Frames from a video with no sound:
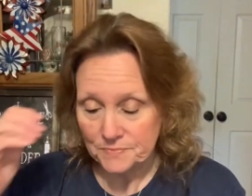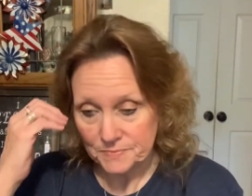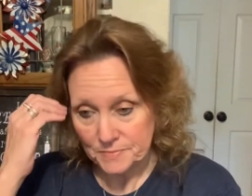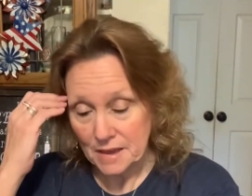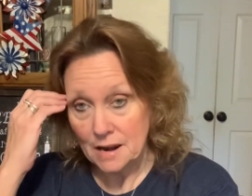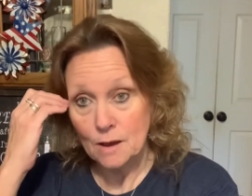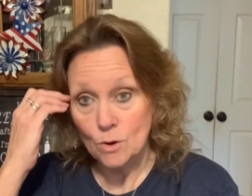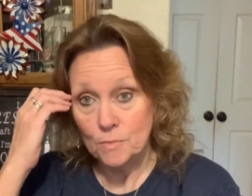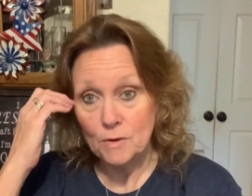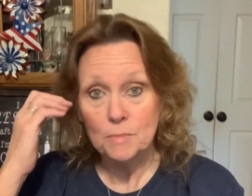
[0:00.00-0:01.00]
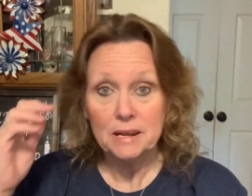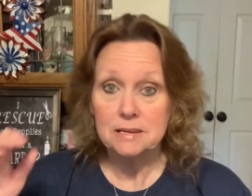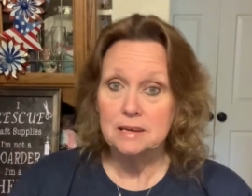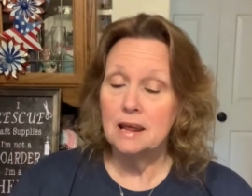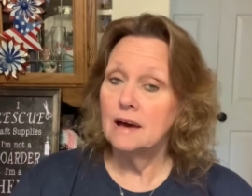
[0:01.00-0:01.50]
I hope everybody
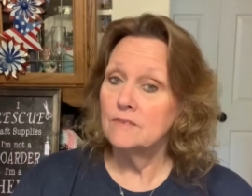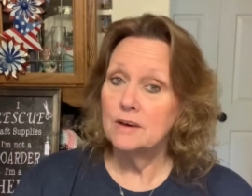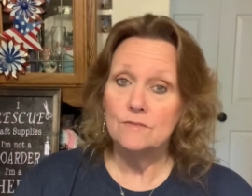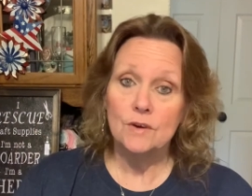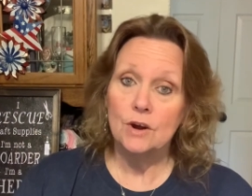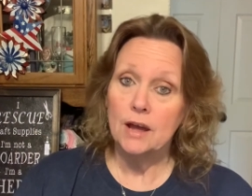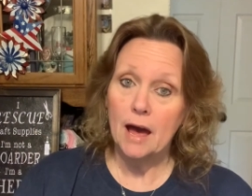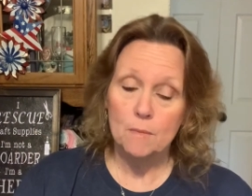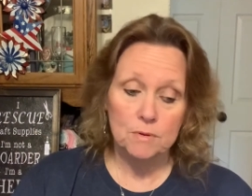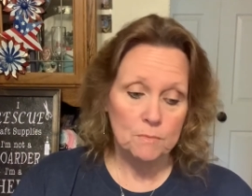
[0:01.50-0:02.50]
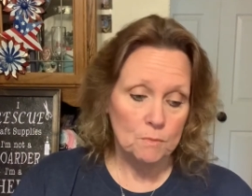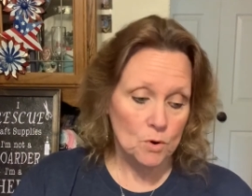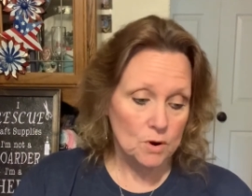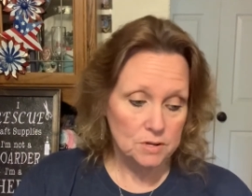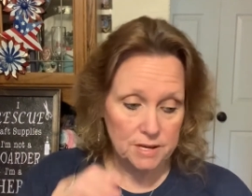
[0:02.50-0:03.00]
did have a very happy
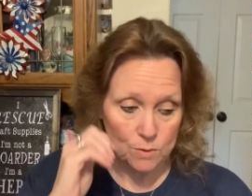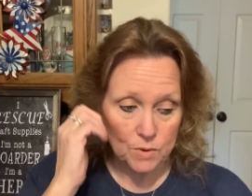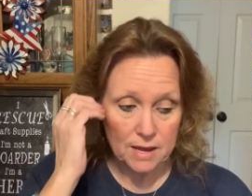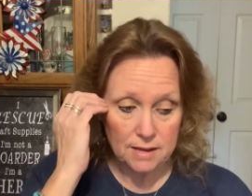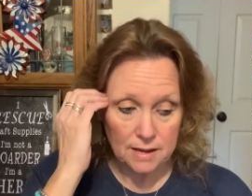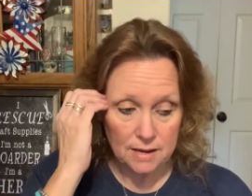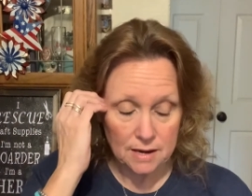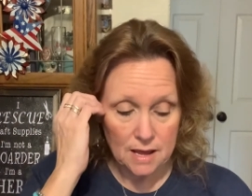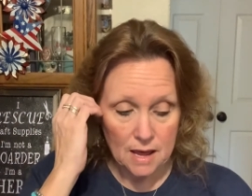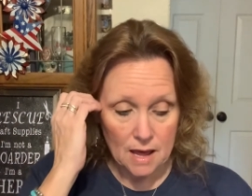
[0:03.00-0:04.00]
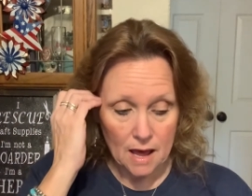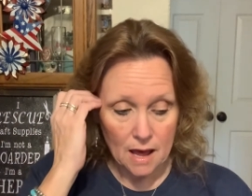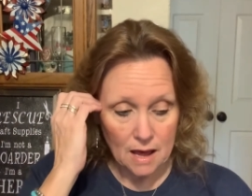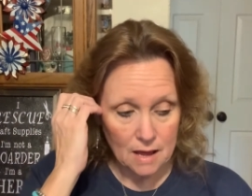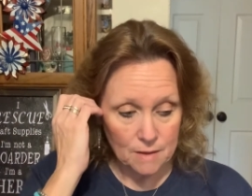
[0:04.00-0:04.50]
Memorial Day weekend,
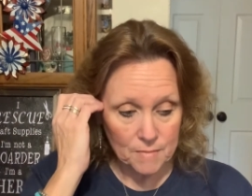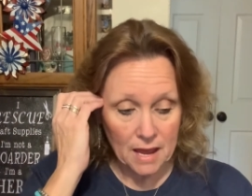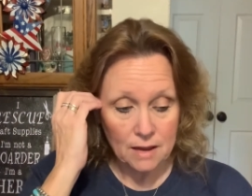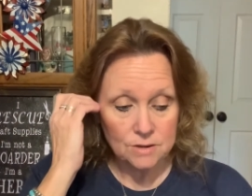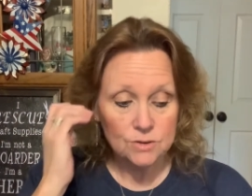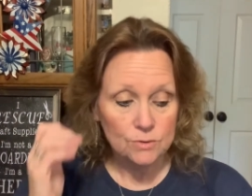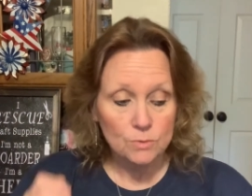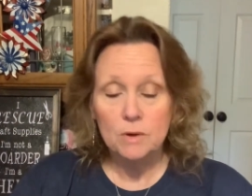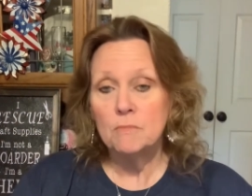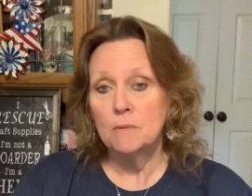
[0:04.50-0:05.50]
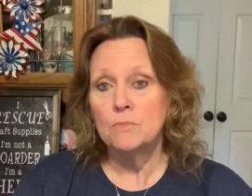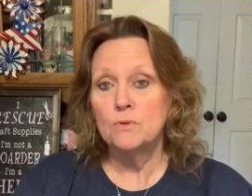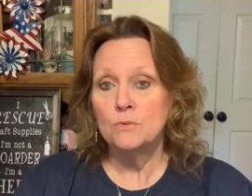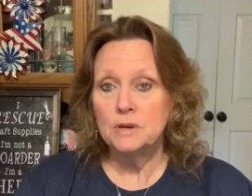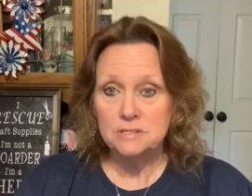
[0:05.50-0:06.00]
and do remember the
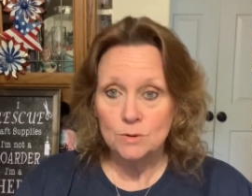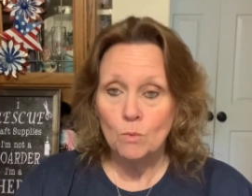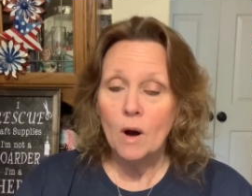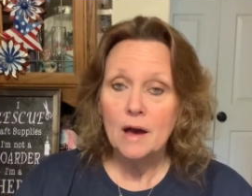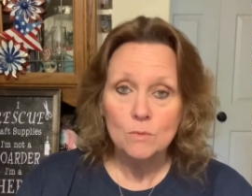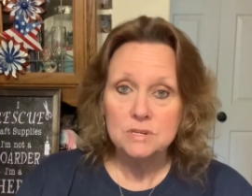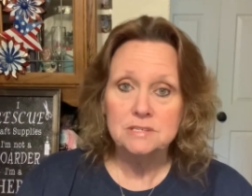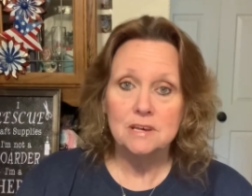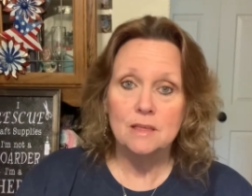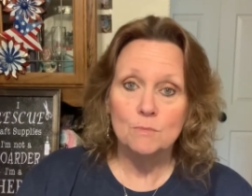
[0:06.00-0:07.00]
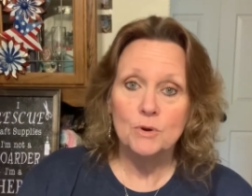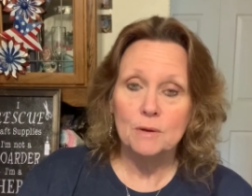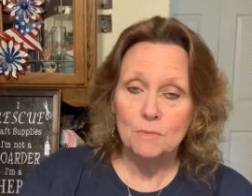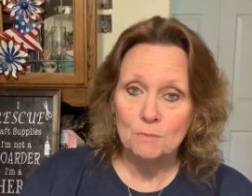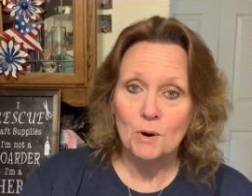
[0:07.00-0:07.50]
reason why we celebrate
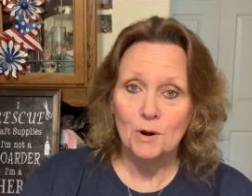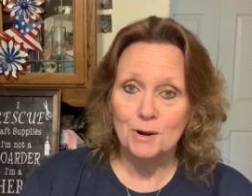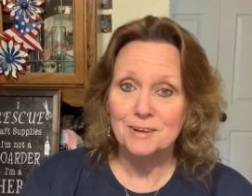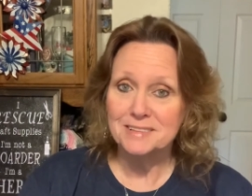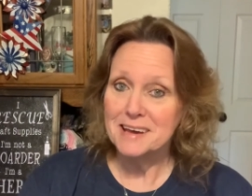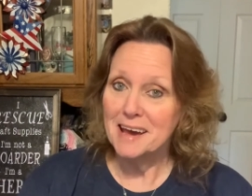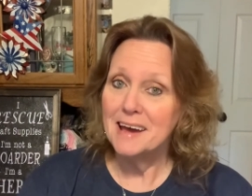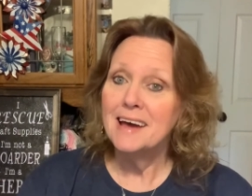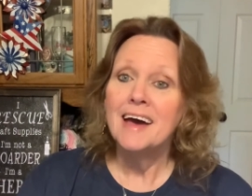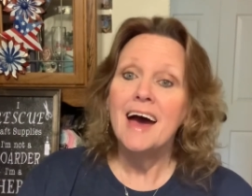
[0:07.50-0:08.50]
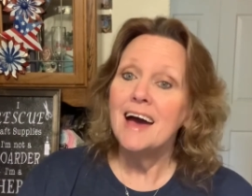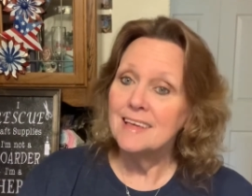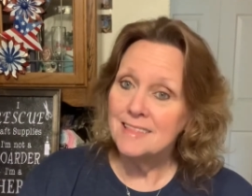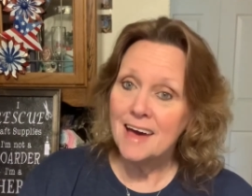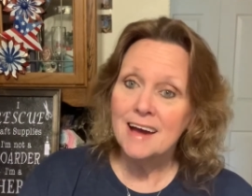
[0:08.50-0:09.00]
Memorial Day,
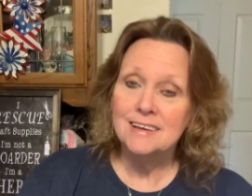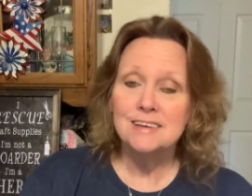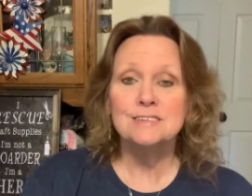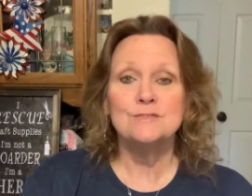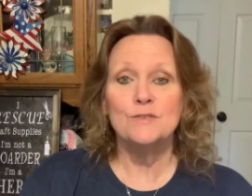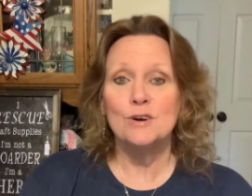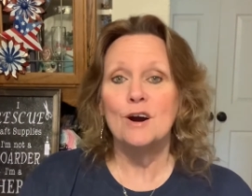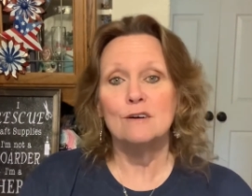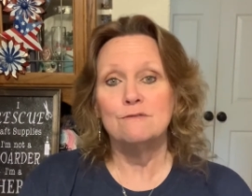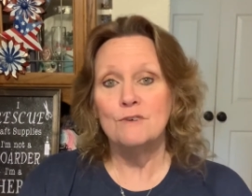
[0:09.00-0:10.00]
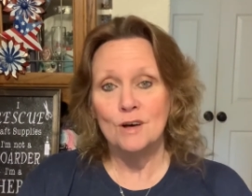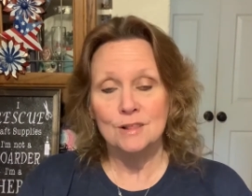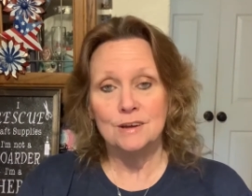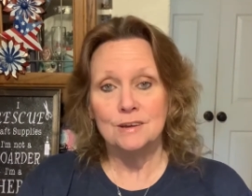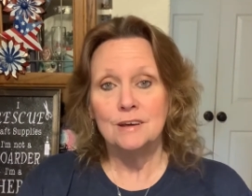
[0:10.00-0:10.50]
and that is for our fallen